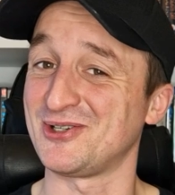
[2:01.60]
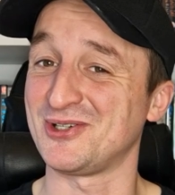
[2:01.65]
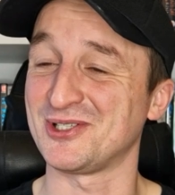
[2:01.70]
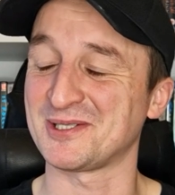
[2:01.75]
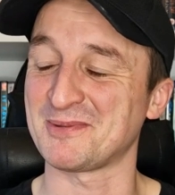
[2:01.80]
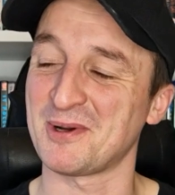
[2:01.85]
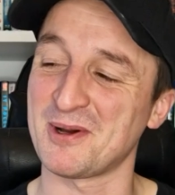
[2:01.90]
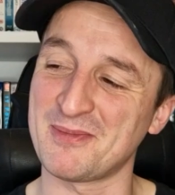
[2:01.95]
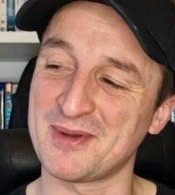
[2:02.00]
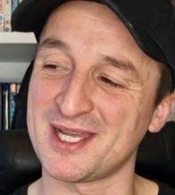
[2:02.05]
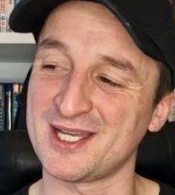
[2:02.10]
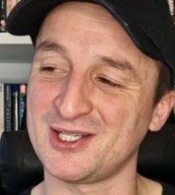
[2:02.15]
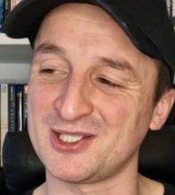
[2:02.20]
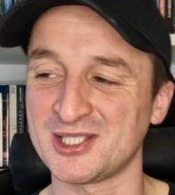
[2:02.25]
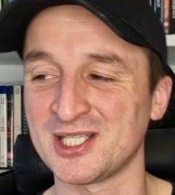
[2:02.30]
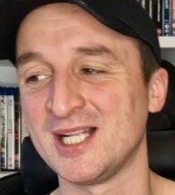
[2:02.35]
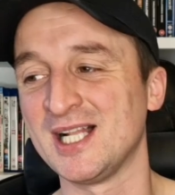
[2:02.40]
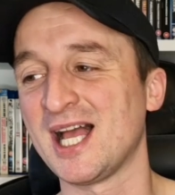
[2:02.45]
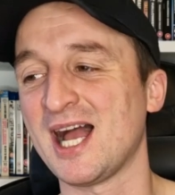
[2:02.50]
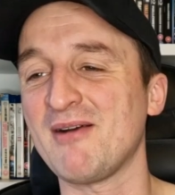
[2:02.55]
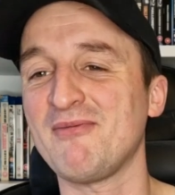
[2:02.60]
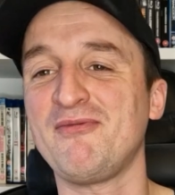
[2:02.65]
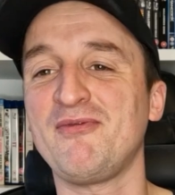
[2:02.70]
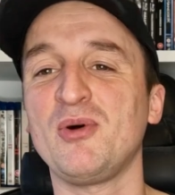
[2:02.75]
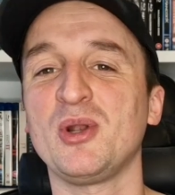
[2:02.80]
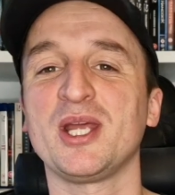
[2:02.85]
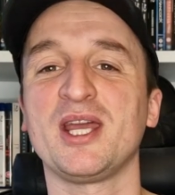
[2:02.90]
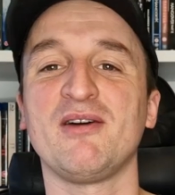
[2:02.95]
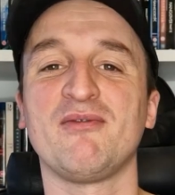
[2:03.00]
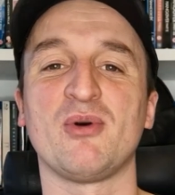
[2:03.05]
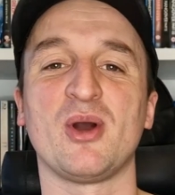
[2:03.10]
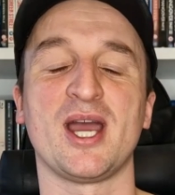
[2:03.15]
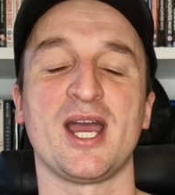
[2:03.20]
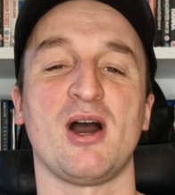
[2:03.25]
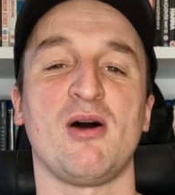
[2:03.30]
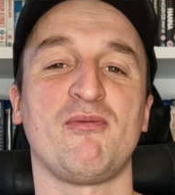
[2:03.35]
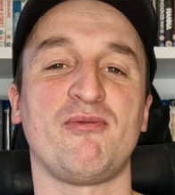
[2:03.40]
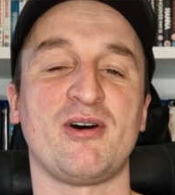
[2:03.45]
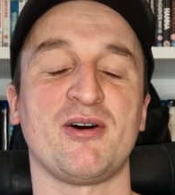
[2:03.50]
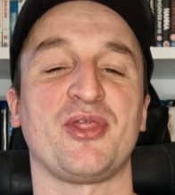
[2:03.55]
and Automobiles, I'm fully
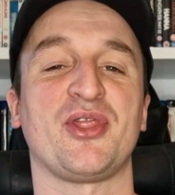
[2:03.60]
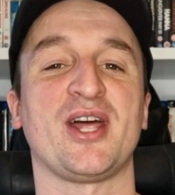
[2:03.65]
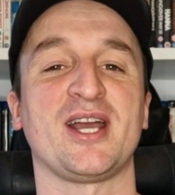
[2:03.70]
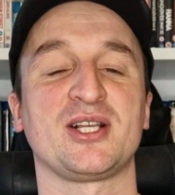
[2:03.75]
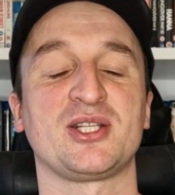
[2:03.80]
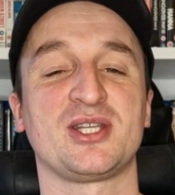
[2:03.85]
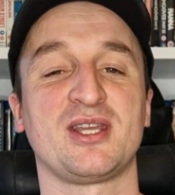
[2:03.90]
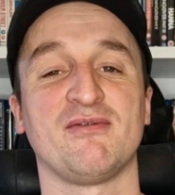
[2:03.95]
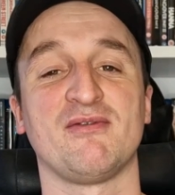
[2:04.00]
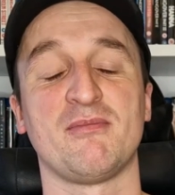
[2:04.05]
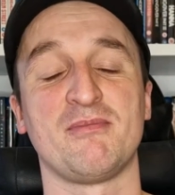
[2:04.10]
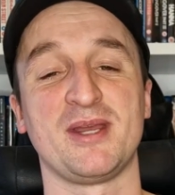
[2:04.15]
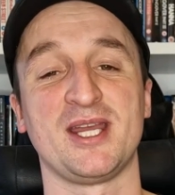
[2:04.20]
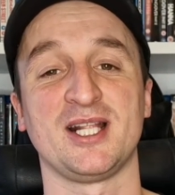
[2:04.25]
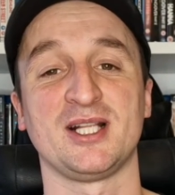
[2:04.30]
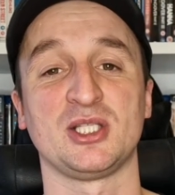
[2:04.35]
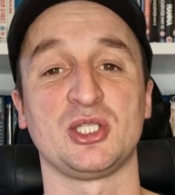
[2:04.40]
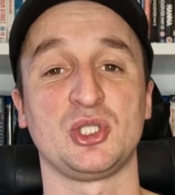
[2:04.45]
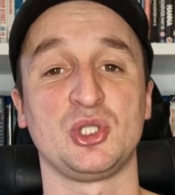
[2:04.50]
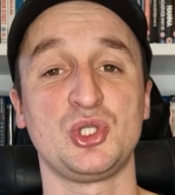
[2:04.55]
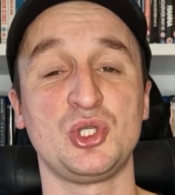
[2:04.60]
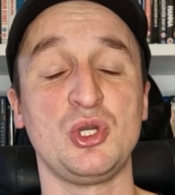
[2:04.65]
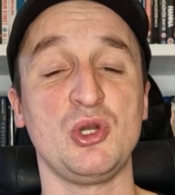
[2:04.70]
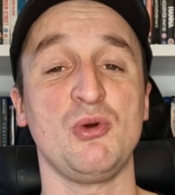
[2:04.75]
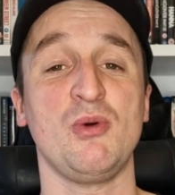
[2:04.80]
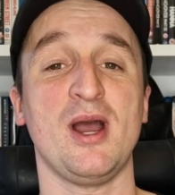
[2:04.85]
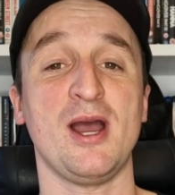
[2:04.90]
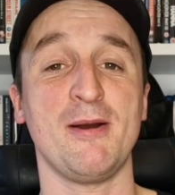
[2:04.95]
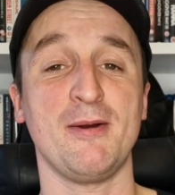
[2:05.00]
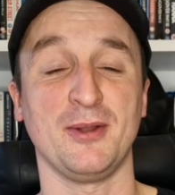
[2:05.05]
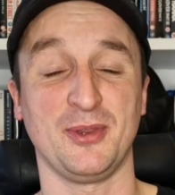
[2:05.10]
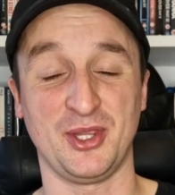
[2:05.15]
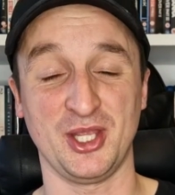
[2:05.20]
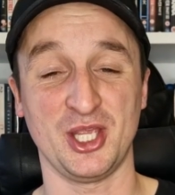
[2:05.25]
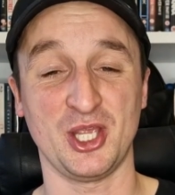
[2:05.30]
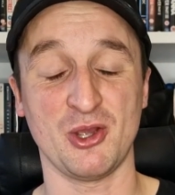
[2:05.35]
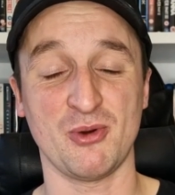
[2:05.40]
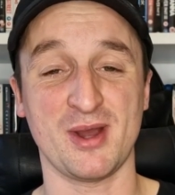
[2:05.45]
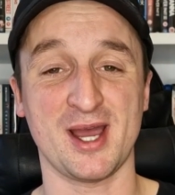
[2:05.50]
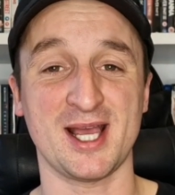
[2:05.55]
aware of what Thanksgiving means to the
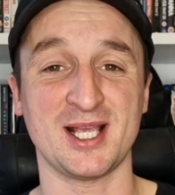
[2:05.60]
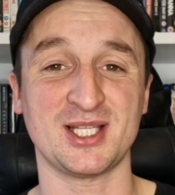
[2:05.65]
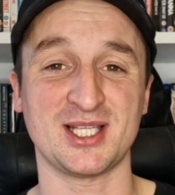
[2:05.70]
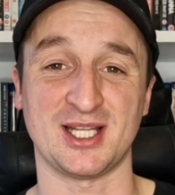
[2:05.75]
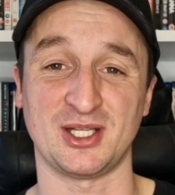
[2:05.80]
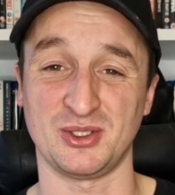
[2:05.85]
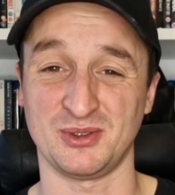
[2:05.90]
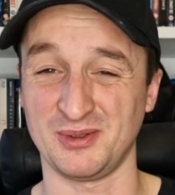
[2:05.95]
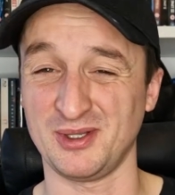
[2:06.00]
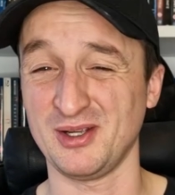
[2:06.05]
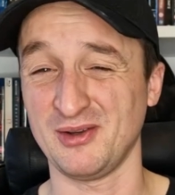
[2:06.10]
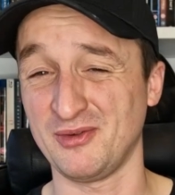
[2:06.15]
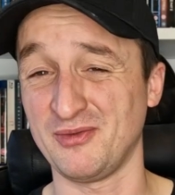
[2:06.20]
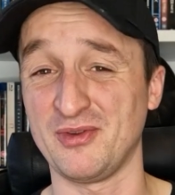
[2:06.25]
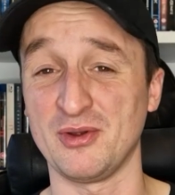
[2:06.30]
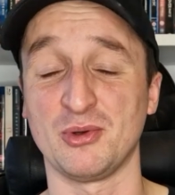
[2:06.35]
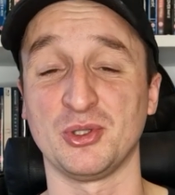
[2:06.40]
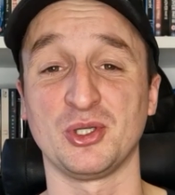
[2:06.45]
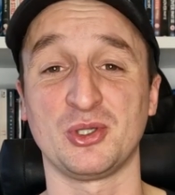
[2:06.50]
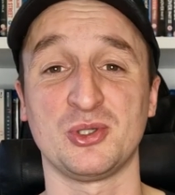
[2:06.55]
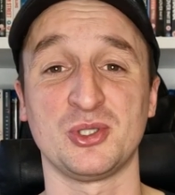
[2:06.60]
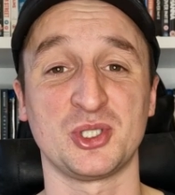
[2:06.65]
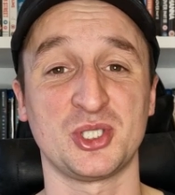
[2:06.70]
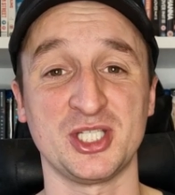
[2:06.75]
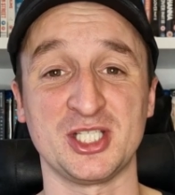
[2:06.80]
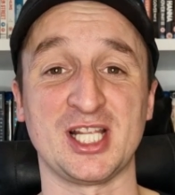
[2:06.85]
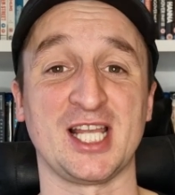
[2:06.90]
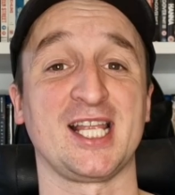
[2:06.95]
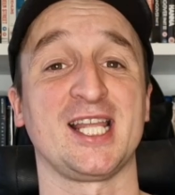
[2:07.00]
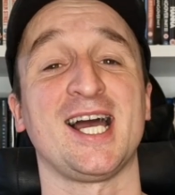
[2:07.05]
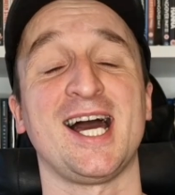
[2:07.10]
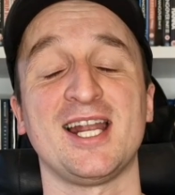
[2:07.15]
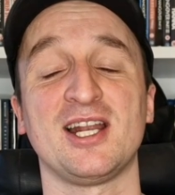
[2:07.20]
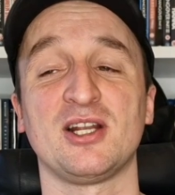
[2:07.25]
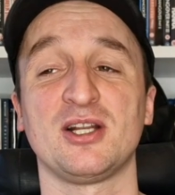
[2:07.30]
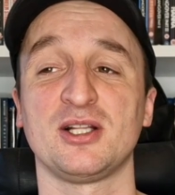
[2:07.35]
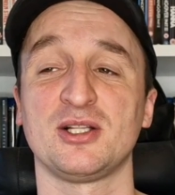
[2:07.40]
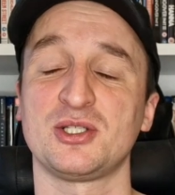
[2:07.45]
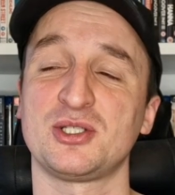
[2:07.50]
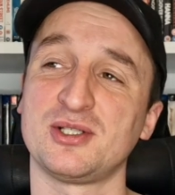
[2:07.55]
US and a few other countries like
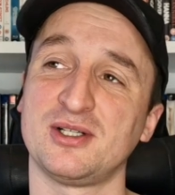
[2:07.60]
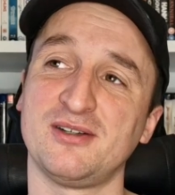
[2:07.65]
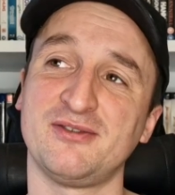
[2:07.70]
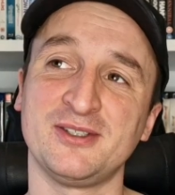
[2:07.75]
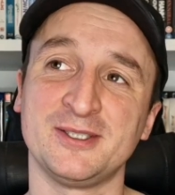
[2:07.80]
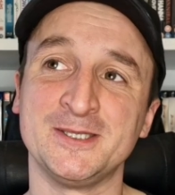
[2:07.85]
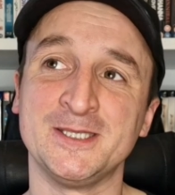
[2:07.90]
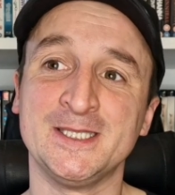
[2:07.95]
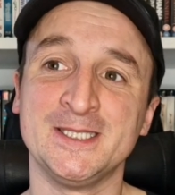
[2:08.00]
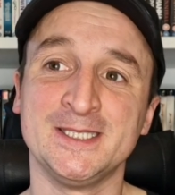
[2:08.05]
Canada and stuff.